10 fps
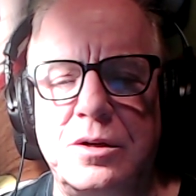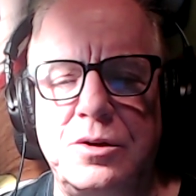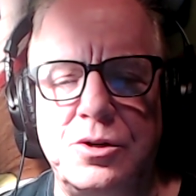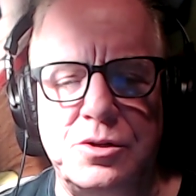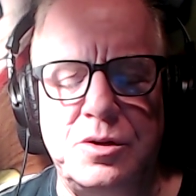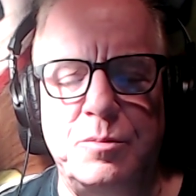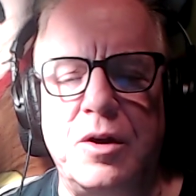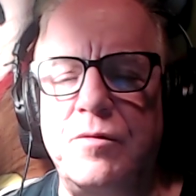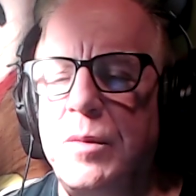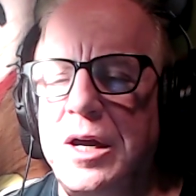just
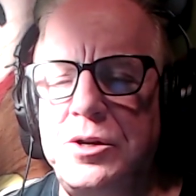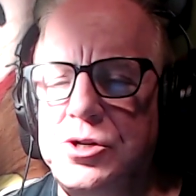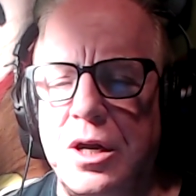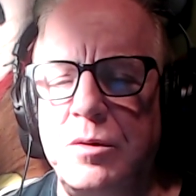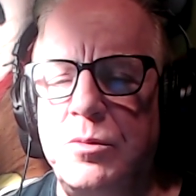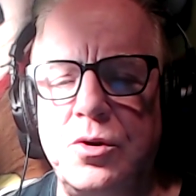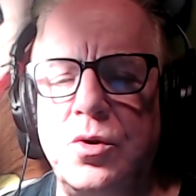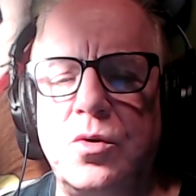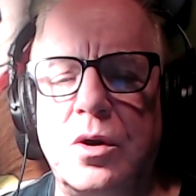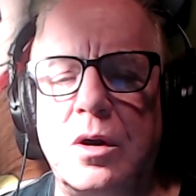above my chamber
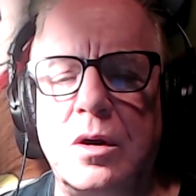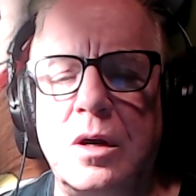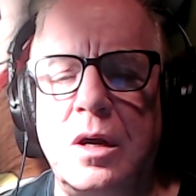door,